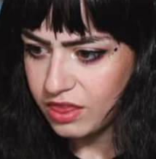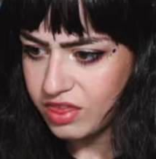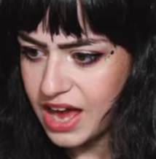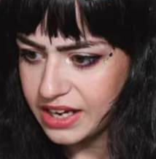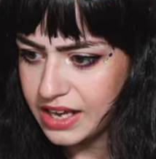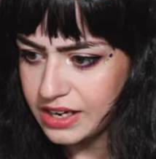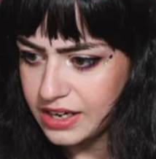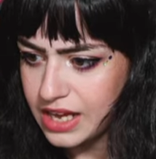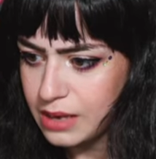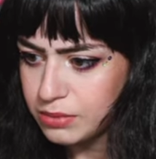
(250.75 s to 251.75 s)
that can
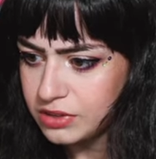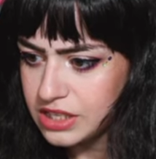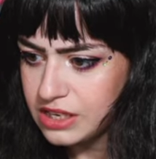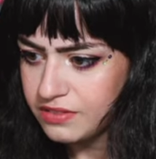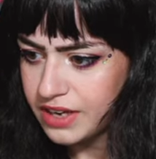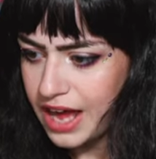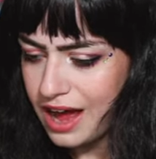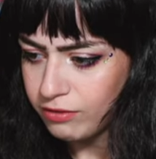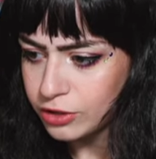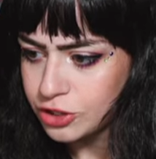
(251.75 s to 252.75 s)
enable even
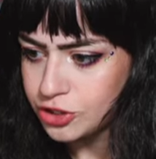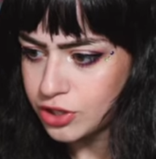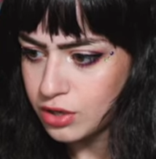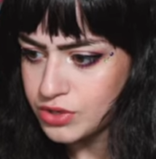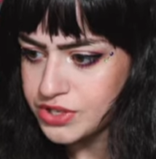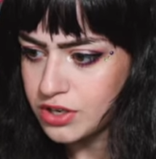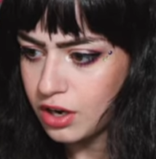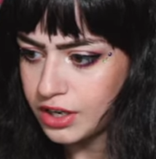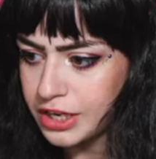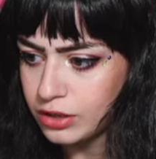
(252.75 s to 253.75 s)
average Joe
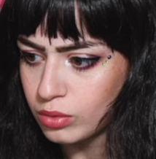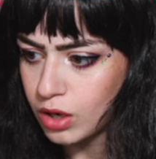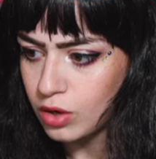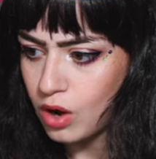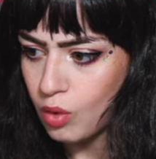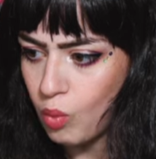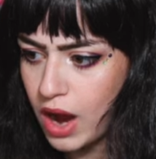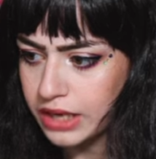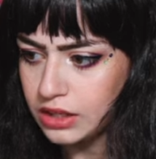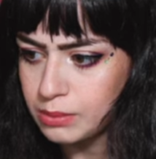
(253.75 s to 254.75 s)
start and grow a
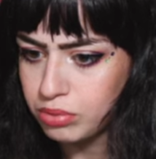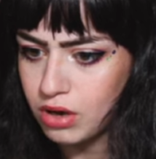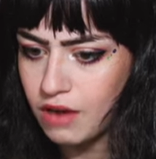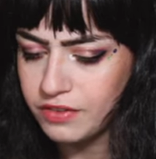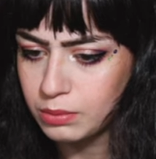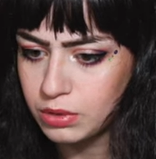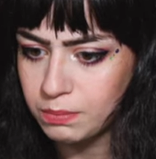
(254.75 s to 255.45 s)
widely profitable